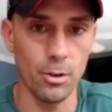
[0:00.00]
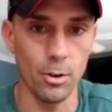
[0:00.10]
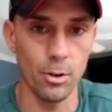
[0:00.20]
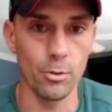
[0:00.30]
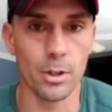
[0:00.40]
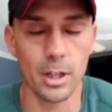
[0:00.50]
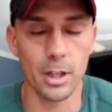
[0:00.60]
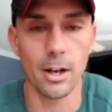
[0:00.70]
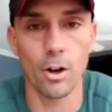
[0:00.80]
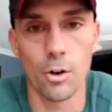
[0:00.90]
or it really kind
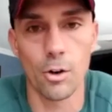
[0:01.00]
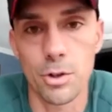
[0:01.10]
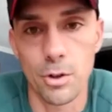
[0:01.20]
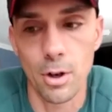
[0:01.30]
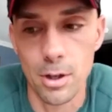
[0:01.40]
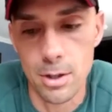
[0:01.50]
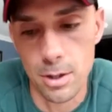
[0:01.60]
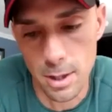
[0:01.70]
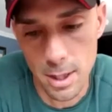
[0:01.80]
of hurts your arch.